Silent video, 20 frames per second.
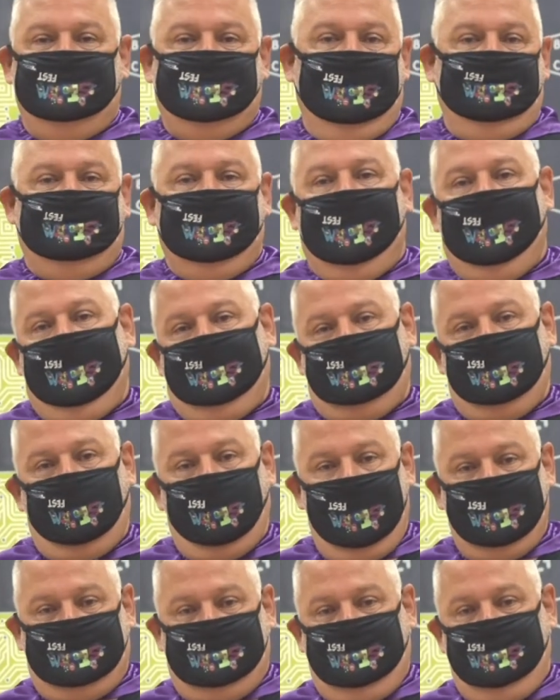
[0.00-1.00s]
have to ask
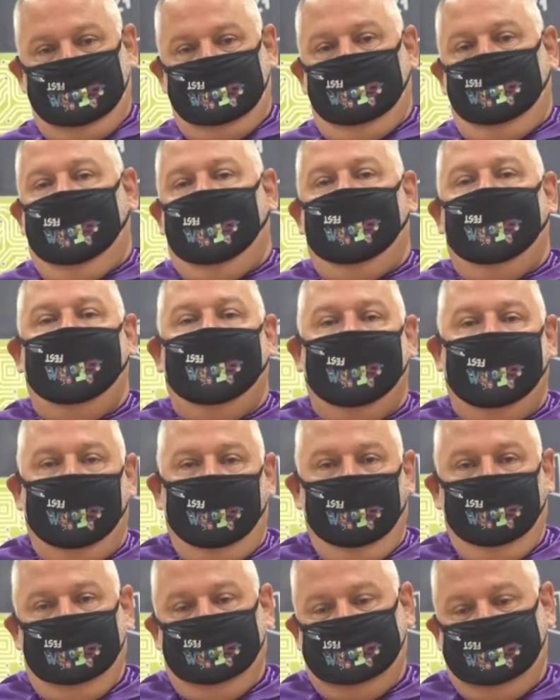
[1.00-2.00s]
questions about
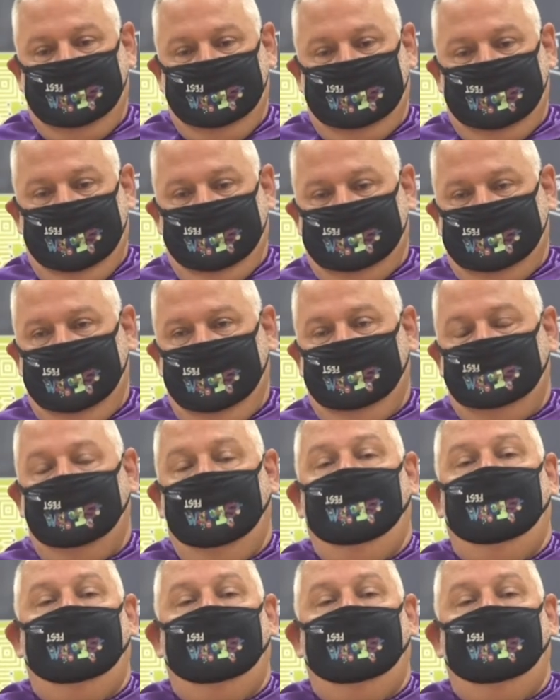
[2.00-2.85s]
how the statistics,